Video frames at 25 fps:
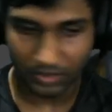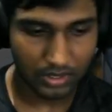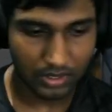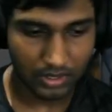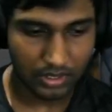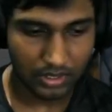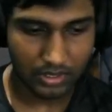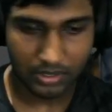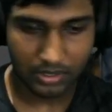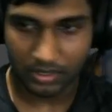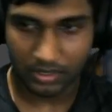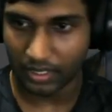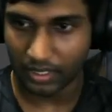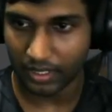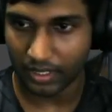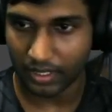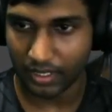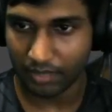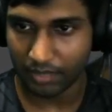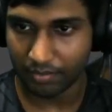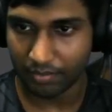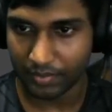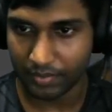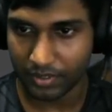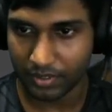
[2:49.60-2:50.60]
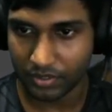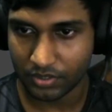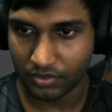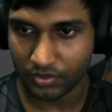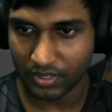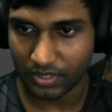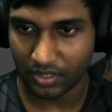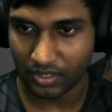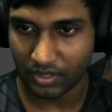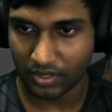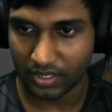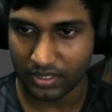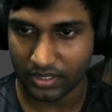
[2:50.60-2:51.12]
scale it up a bit so that
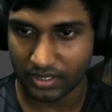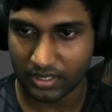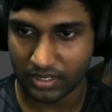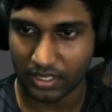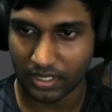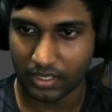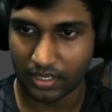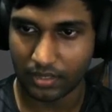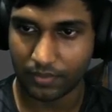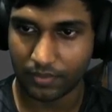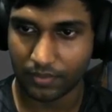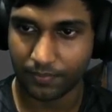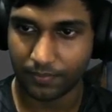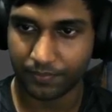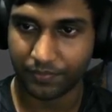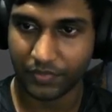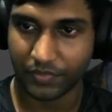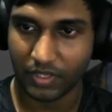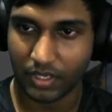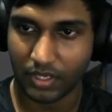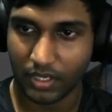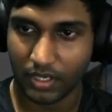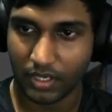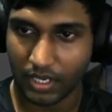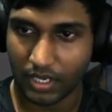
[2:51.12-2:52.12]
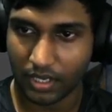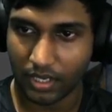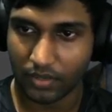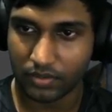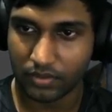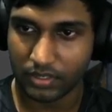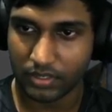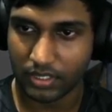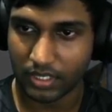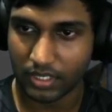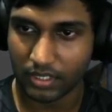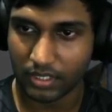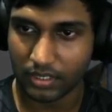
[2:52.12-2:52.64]
you can see it. Now
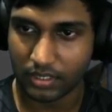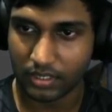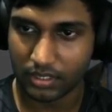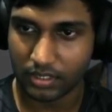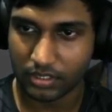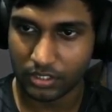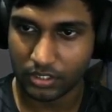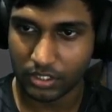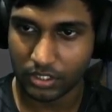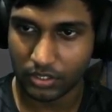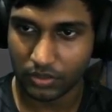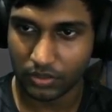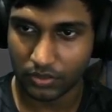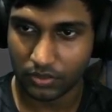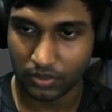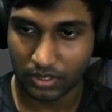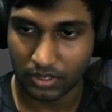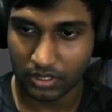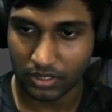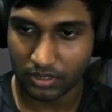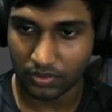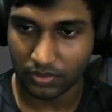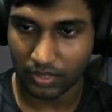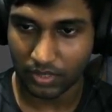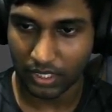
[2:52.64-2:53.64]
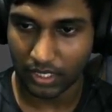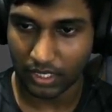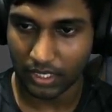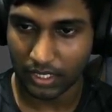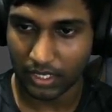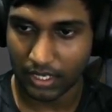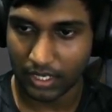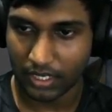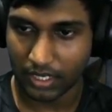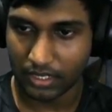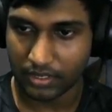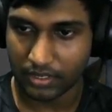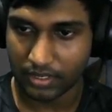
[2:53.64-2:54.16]
select these 3,
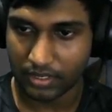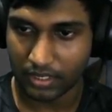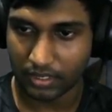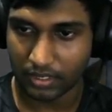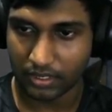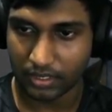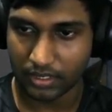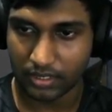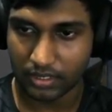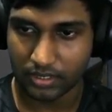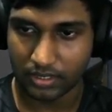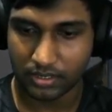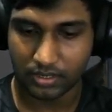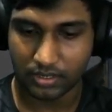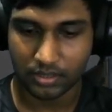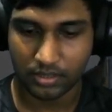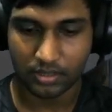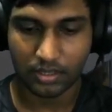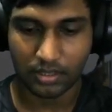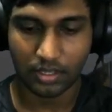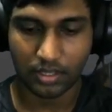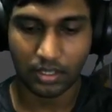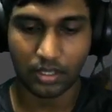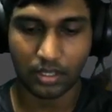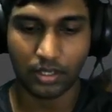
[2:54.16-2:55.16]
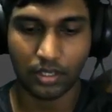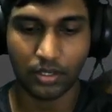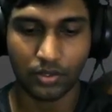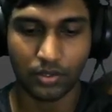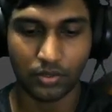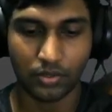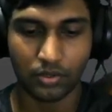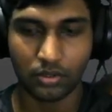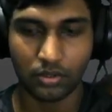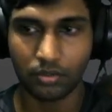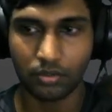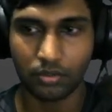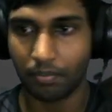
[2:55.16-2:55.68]
select this,
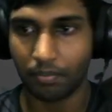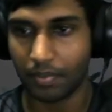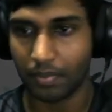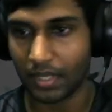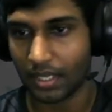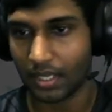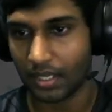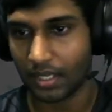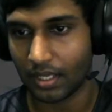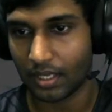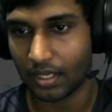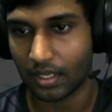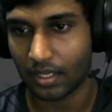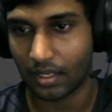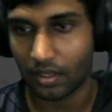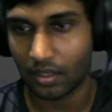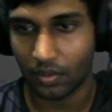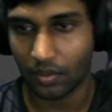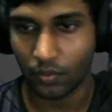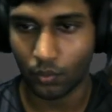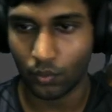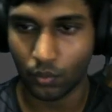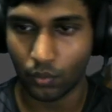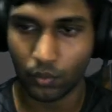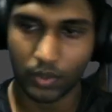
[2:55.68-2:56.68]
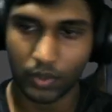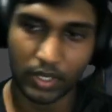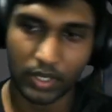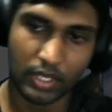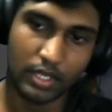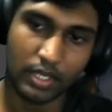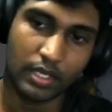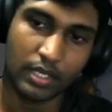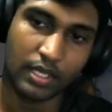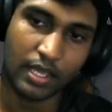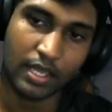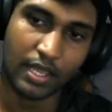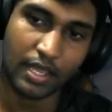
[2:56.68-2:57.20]
Control P,
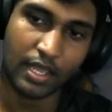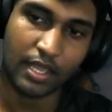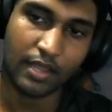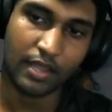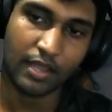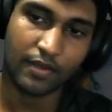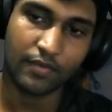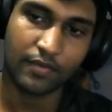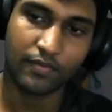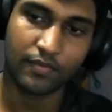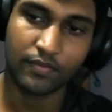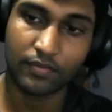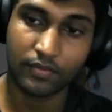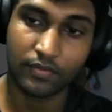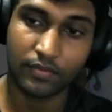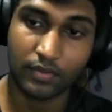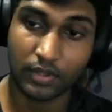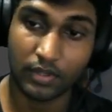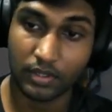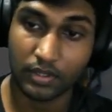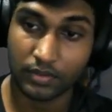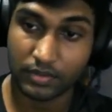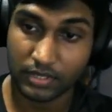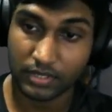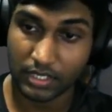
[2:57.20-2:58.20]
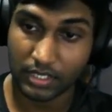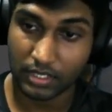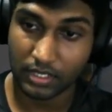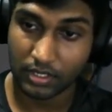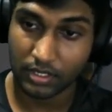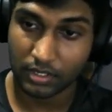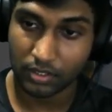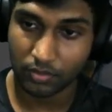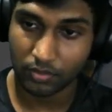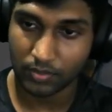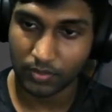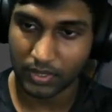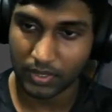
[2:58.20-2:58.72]
we have set
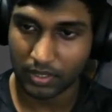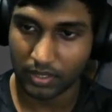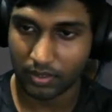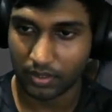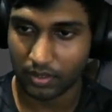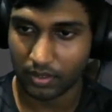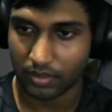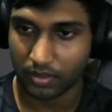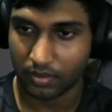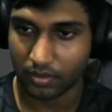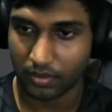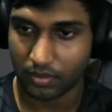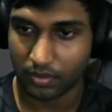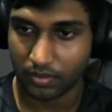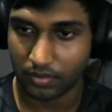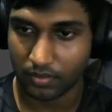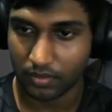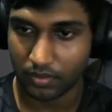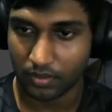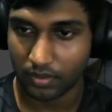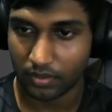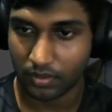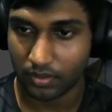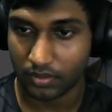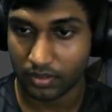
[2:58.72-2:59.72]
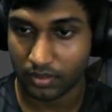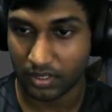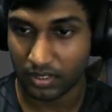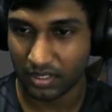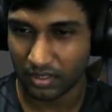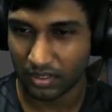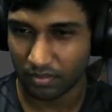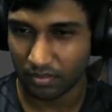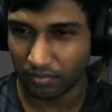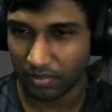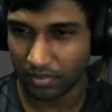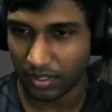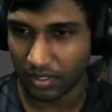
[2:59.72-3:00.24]
parent
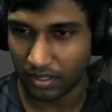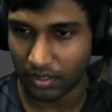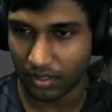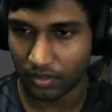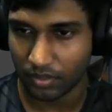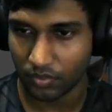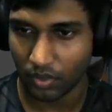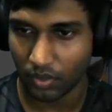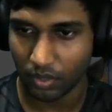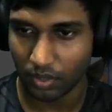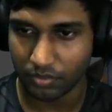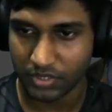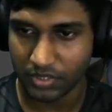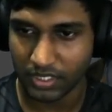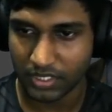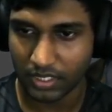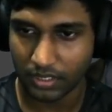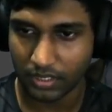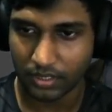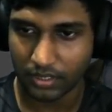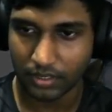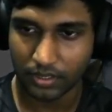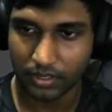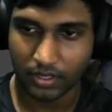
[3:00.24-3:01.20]
to object.